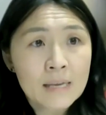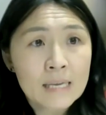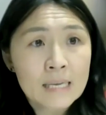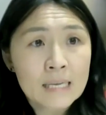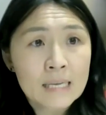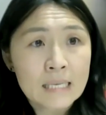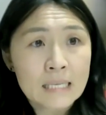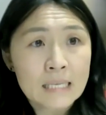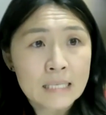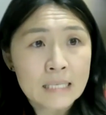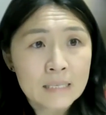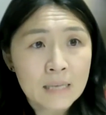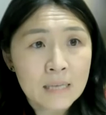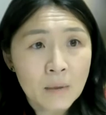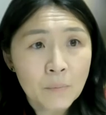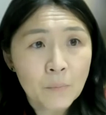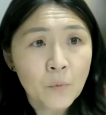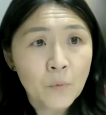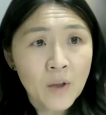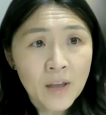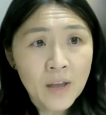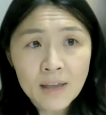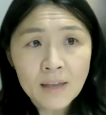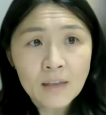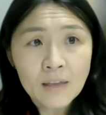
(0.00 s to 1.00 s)
in some
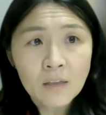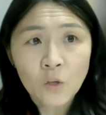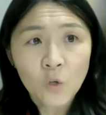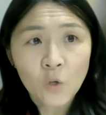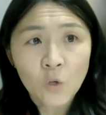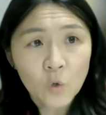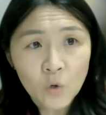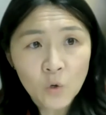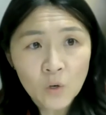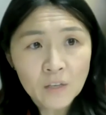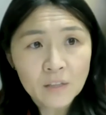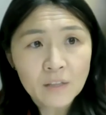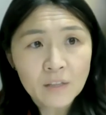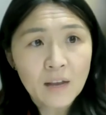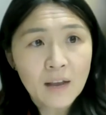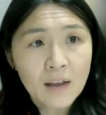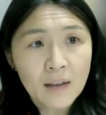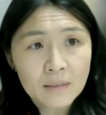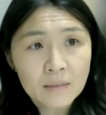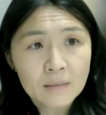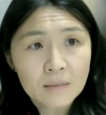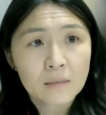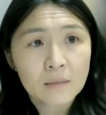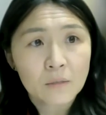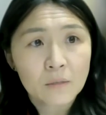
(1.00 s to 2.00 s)
way cure the
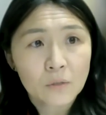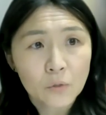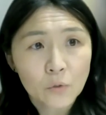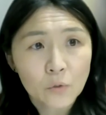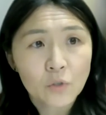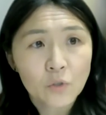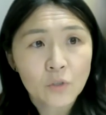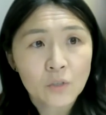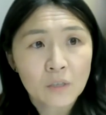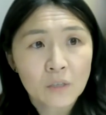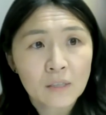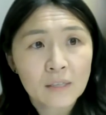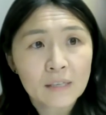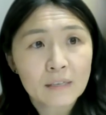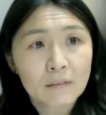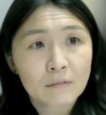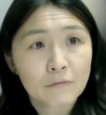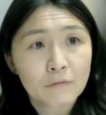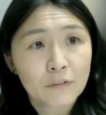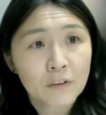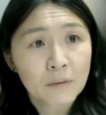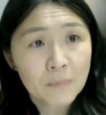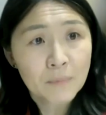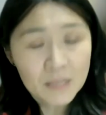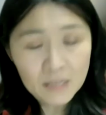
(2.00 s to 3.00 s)
constitutional
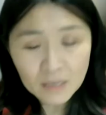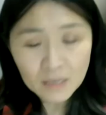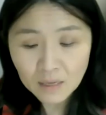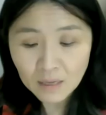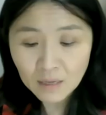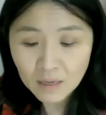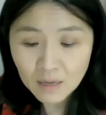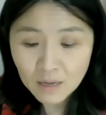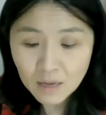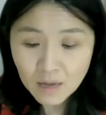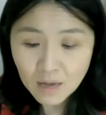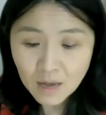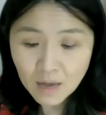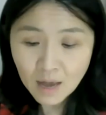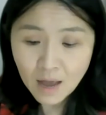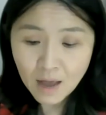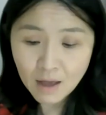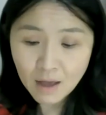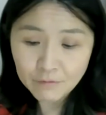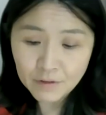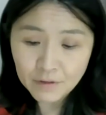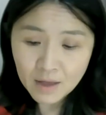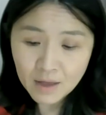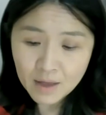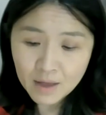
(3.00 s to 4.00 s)
infirmity
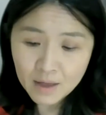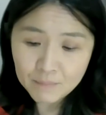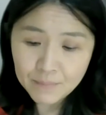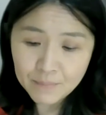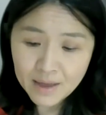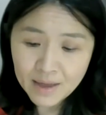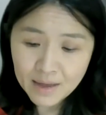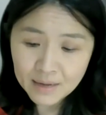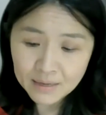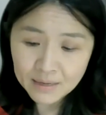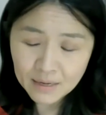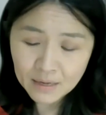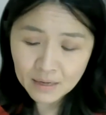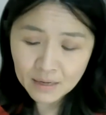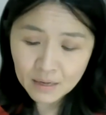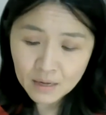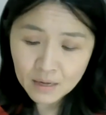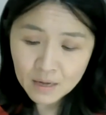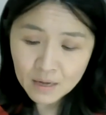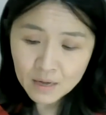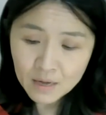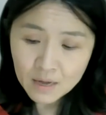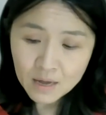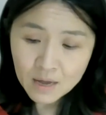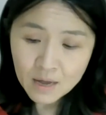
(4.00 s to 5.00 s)
of banning
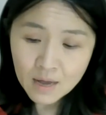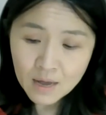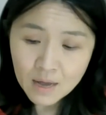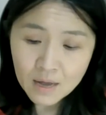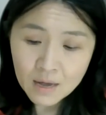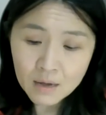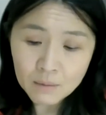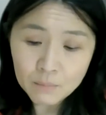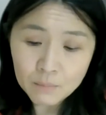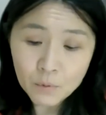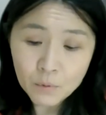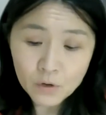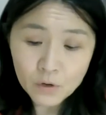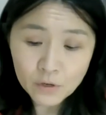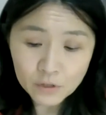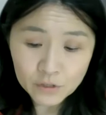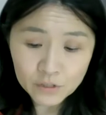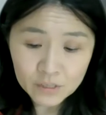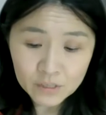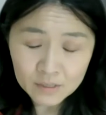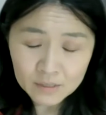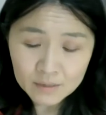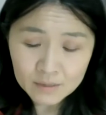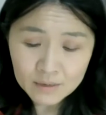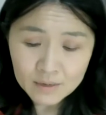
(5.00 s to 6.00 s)

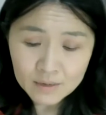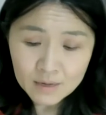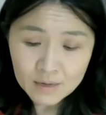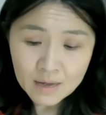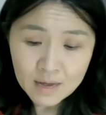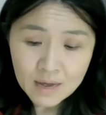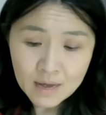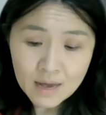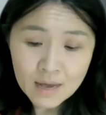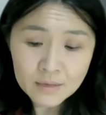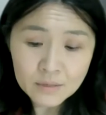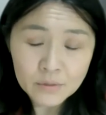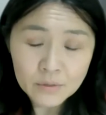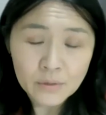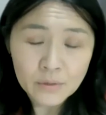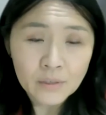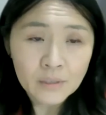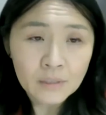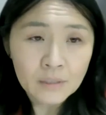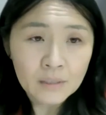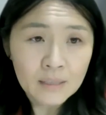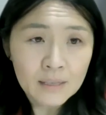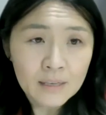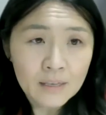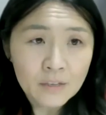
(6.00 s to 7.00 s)
abortion.
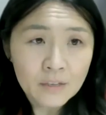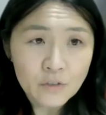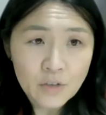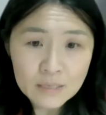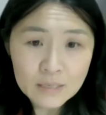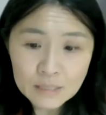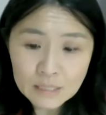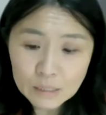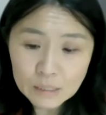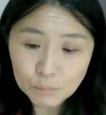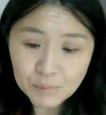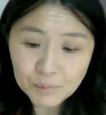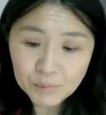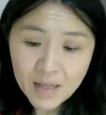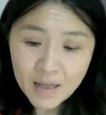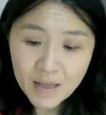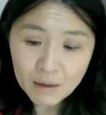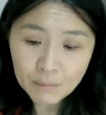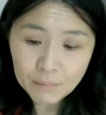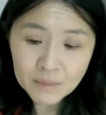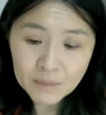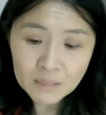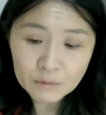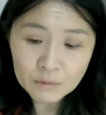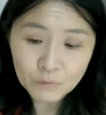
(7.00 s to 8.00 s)
Certainly, Justice
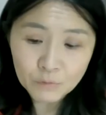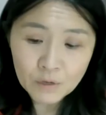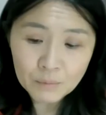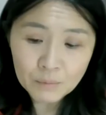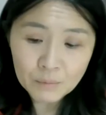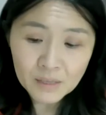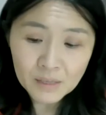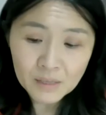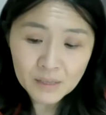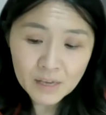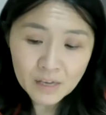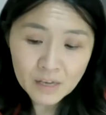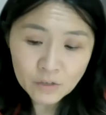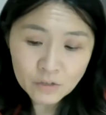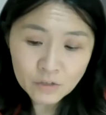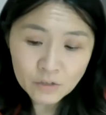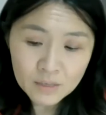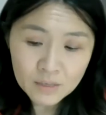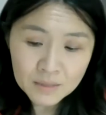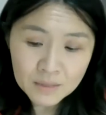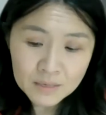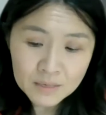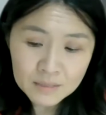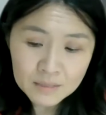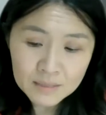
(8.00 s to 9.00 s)
Blackmun's
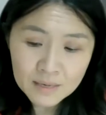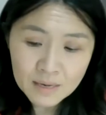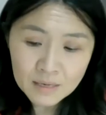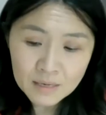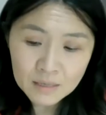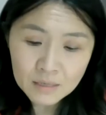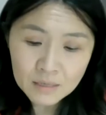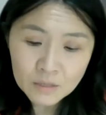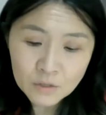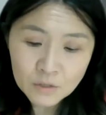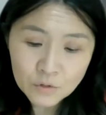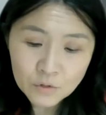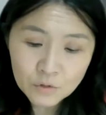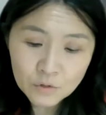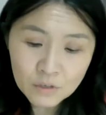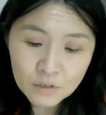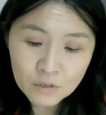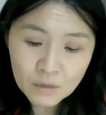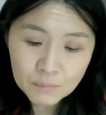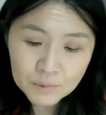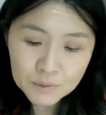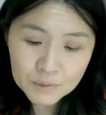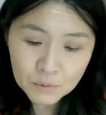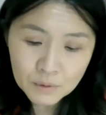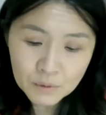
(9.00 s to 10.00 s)
formulation, the state
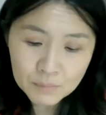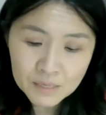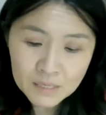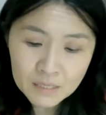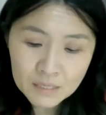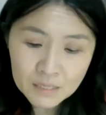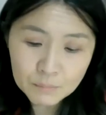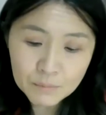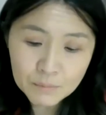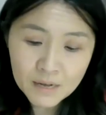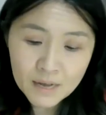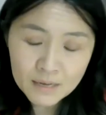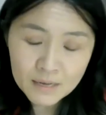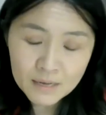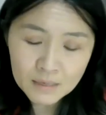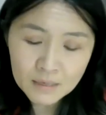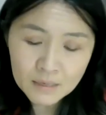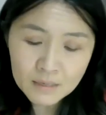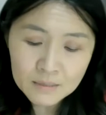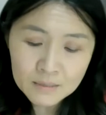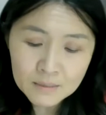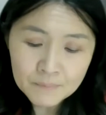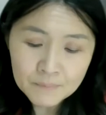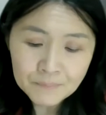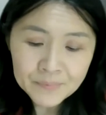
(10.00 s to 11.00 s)
conscripts women's
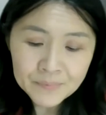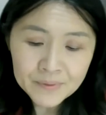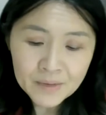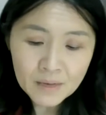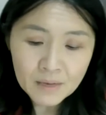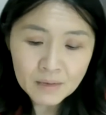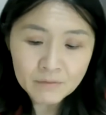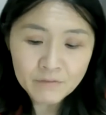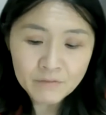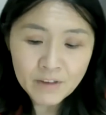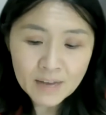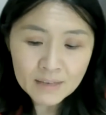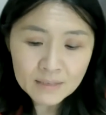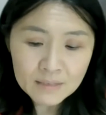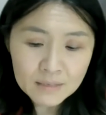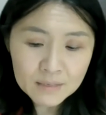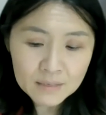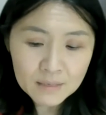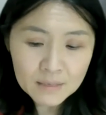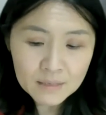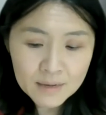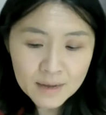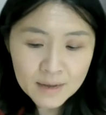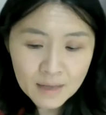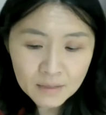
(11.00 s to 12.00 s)
bodies, invites
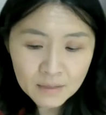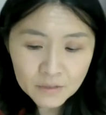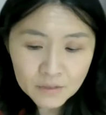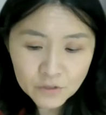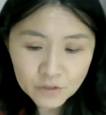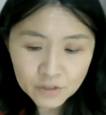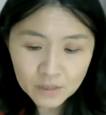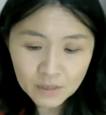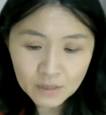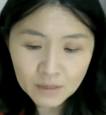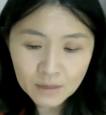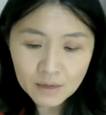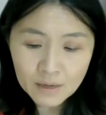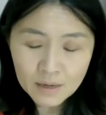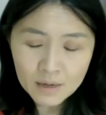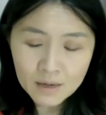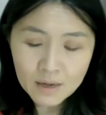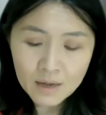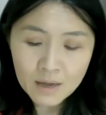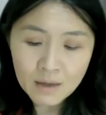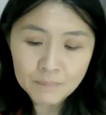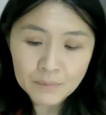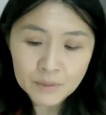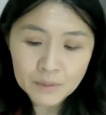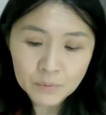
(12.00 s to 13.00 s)
the analogy
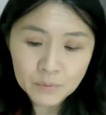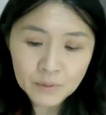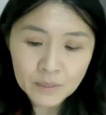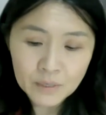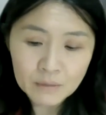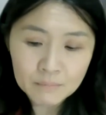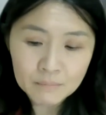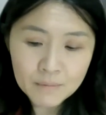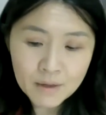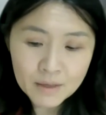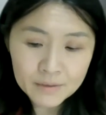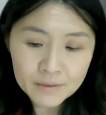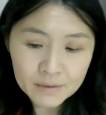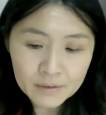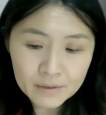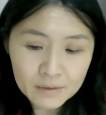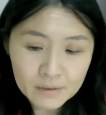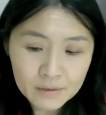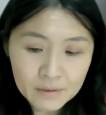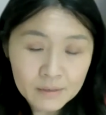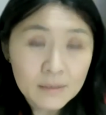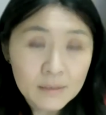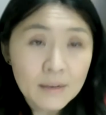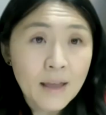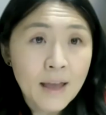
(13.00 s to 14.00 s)
between
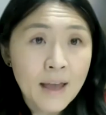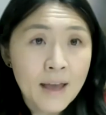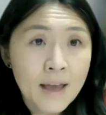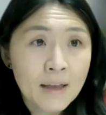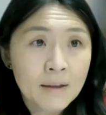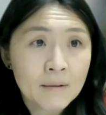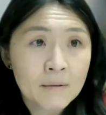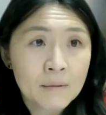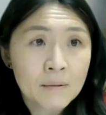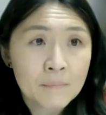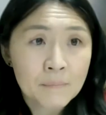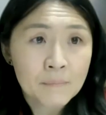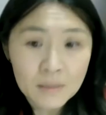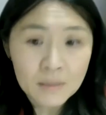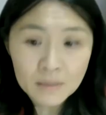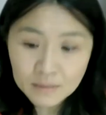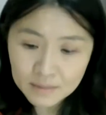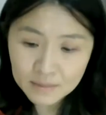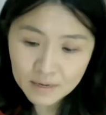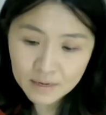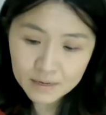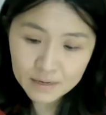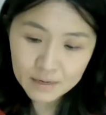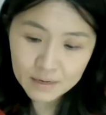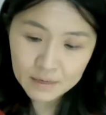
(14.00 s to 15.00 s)
motherhood and
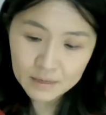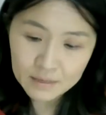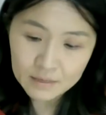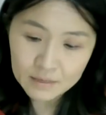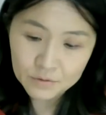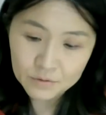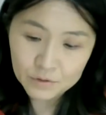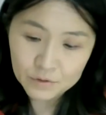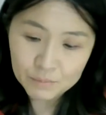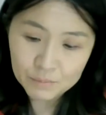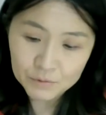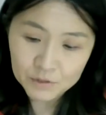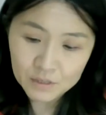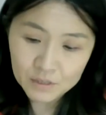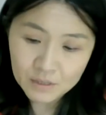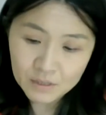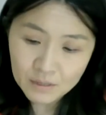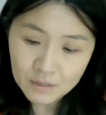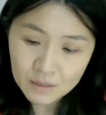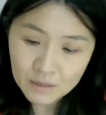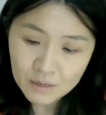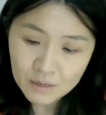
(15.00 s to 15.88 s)
military conscription,